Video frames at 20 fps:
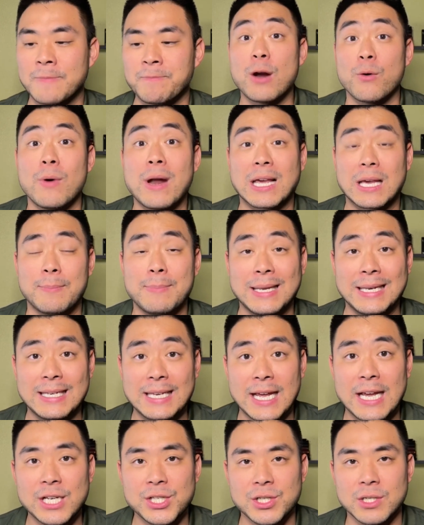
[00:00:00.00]
The
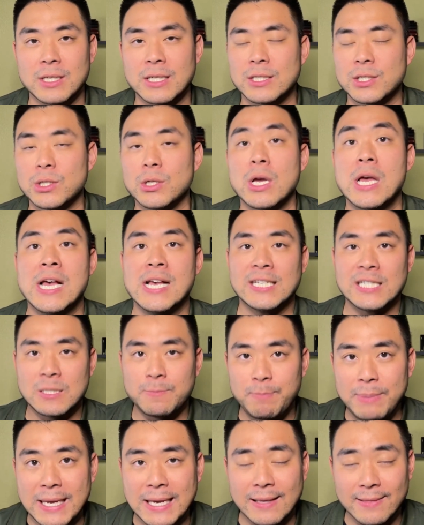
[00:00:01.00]
recommendation is to
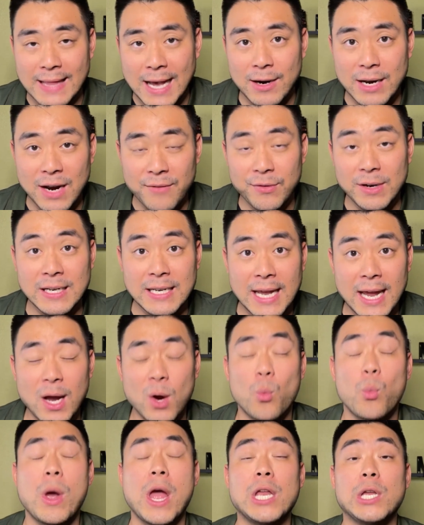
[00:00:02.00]
speak loud every day
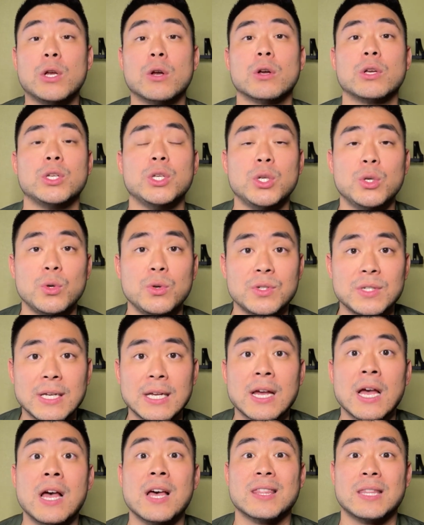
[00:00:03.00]
when you're
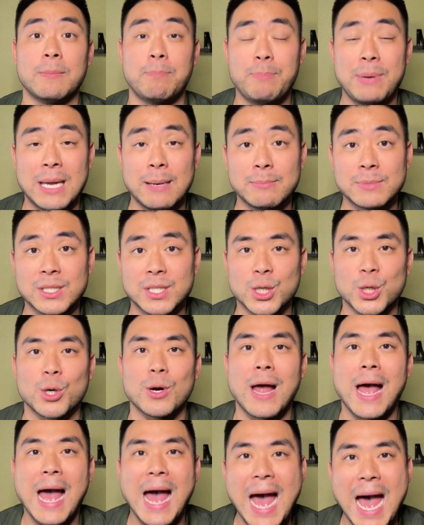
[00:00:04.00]
using the Pimsleur
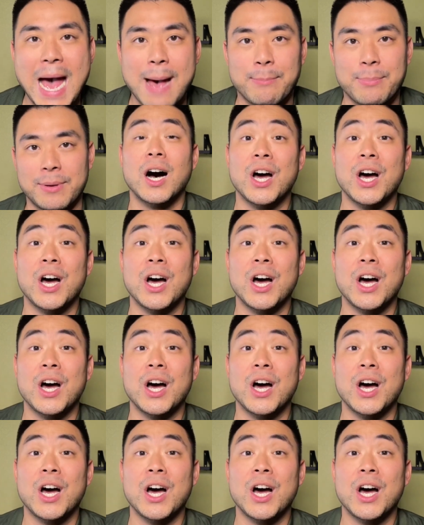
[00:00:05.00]
app.